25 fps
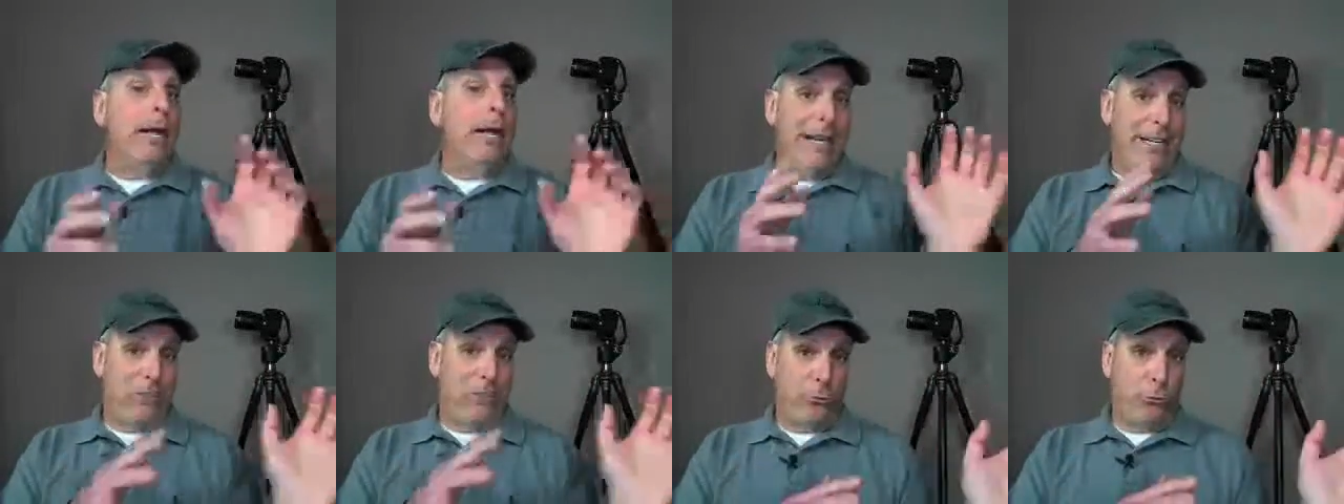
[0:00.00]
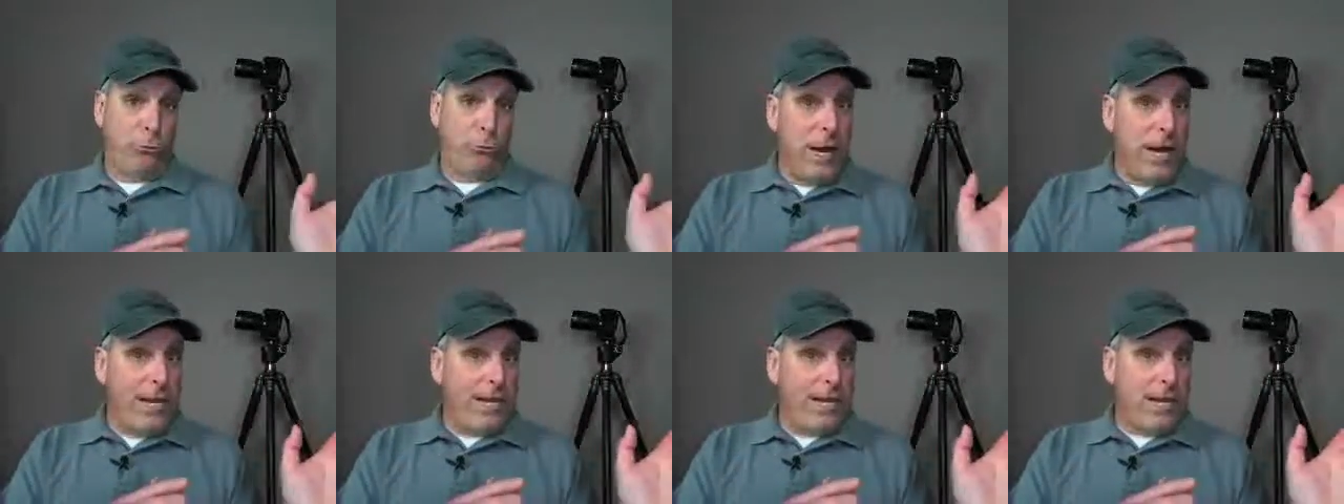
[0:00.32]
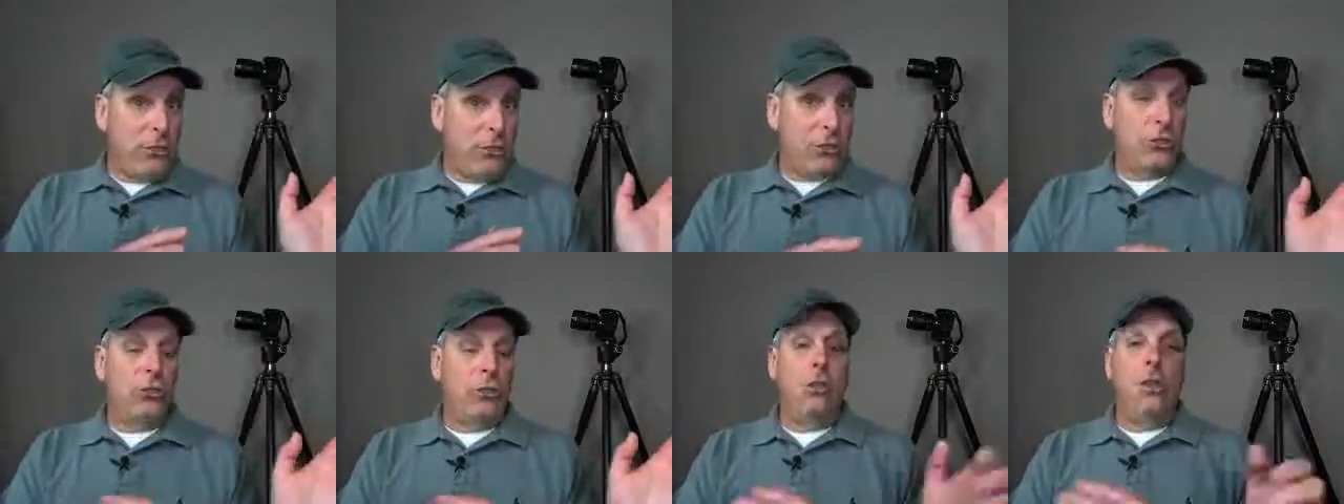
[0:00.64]
it's
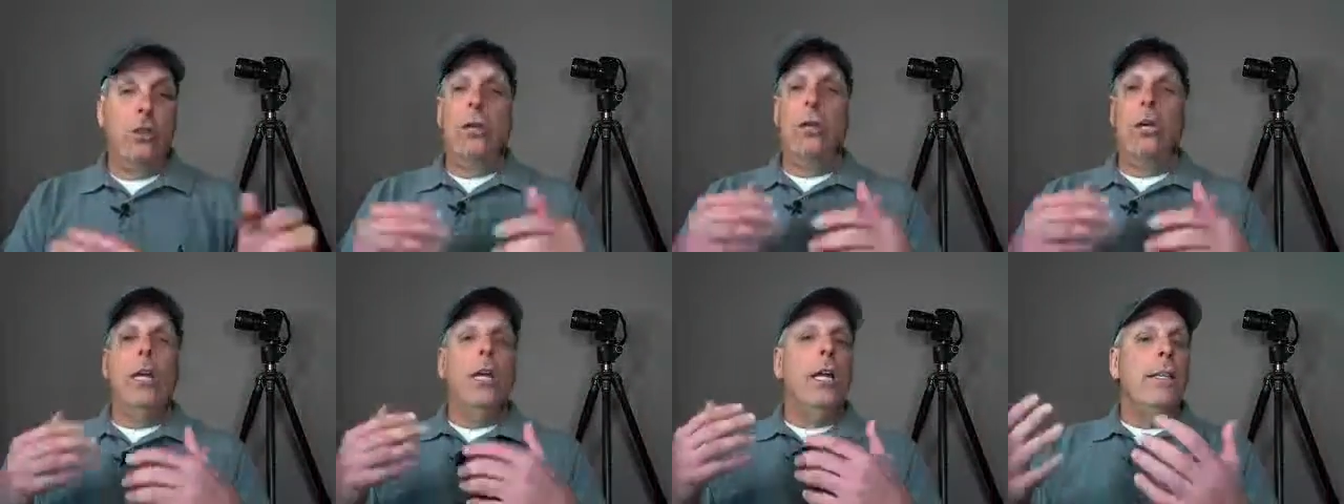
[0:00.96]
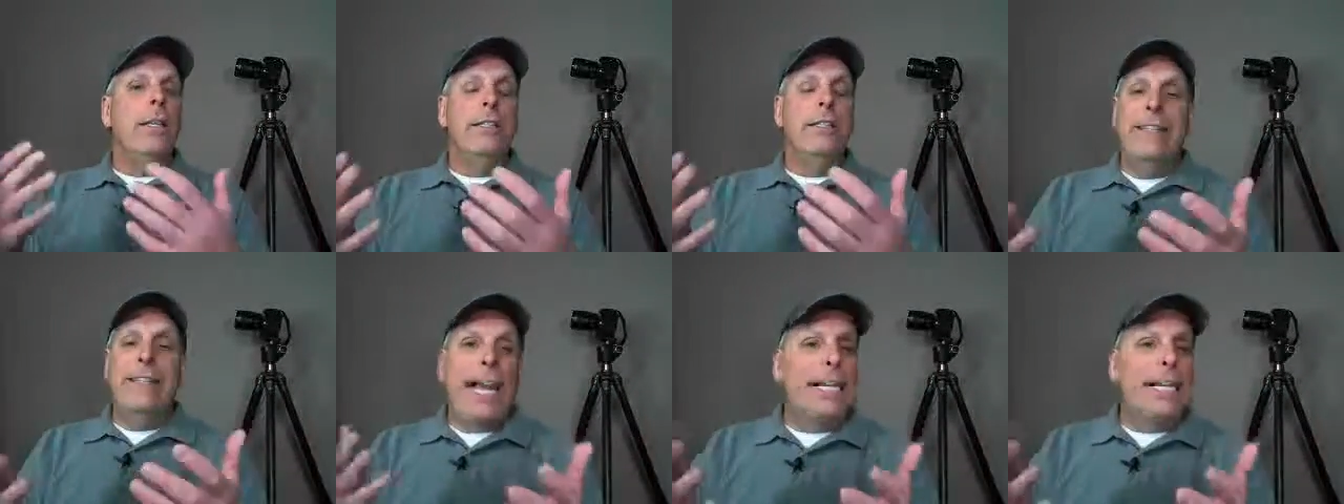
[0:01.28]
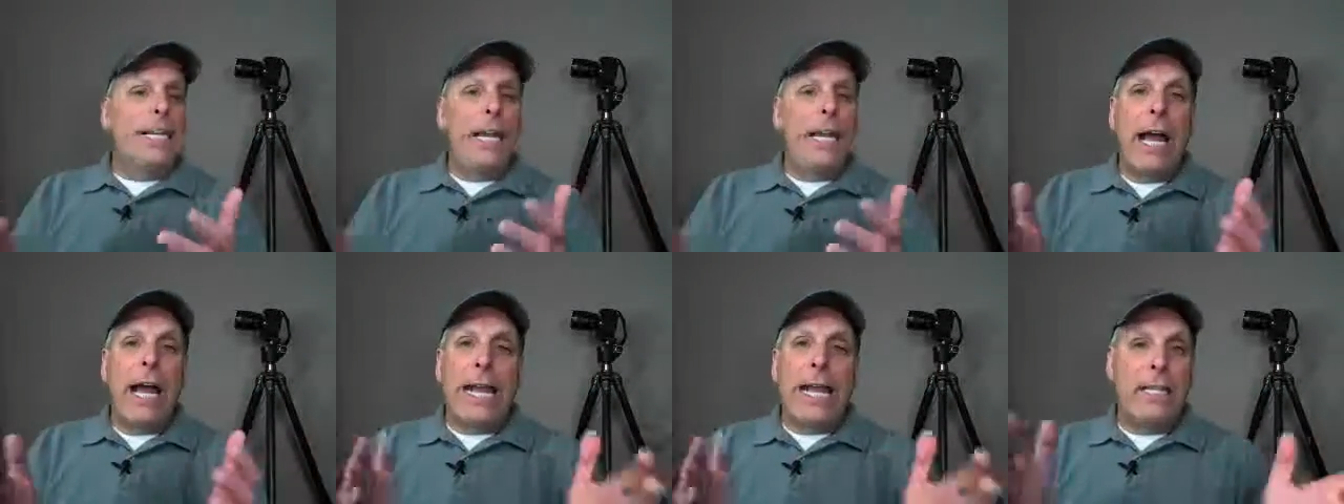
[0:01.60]
reddish,
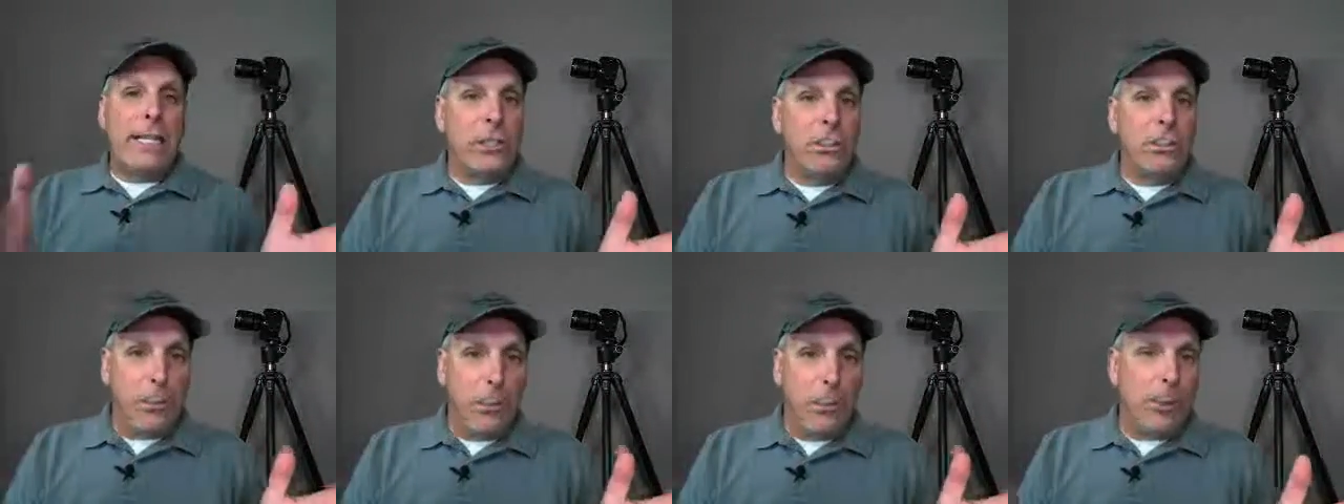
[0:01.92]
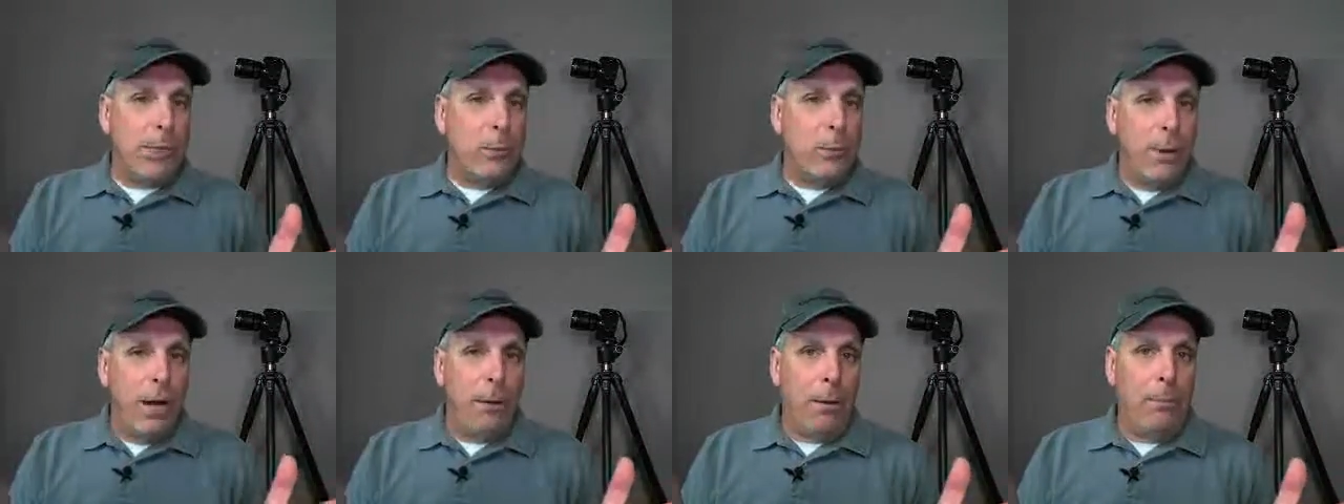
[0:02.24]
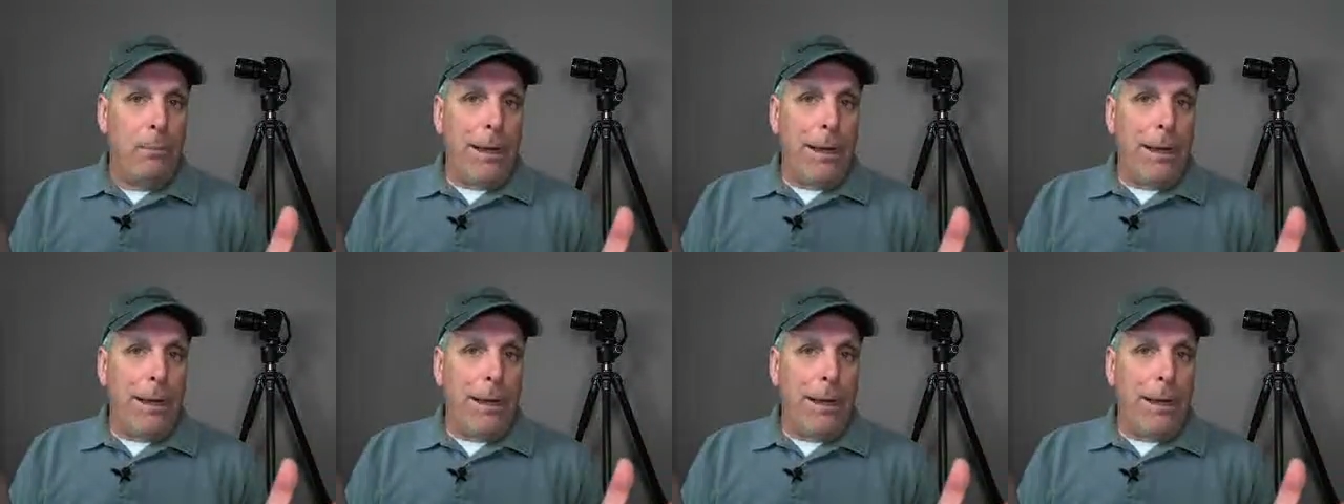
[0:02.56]
daylight is pretty well